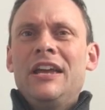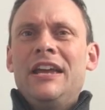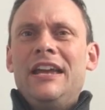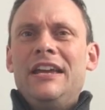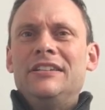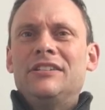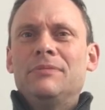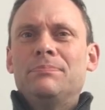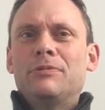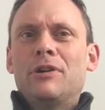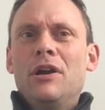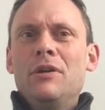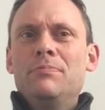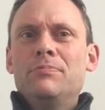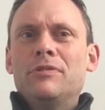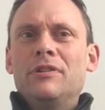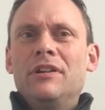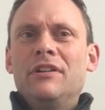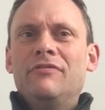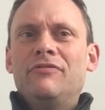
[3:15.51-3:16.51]
is
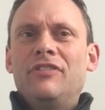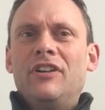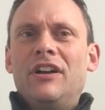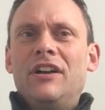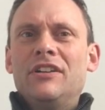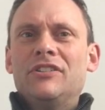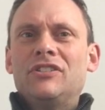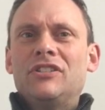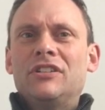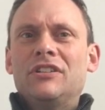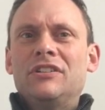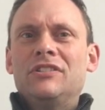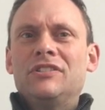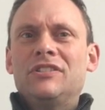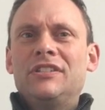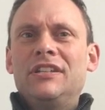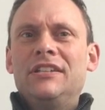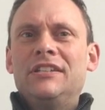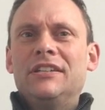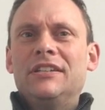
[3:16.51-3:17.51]
appropriate for us to
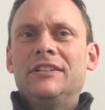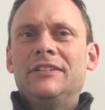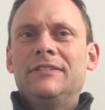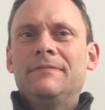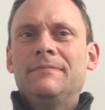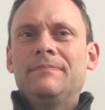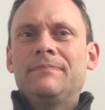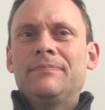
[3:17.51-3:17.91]
consider.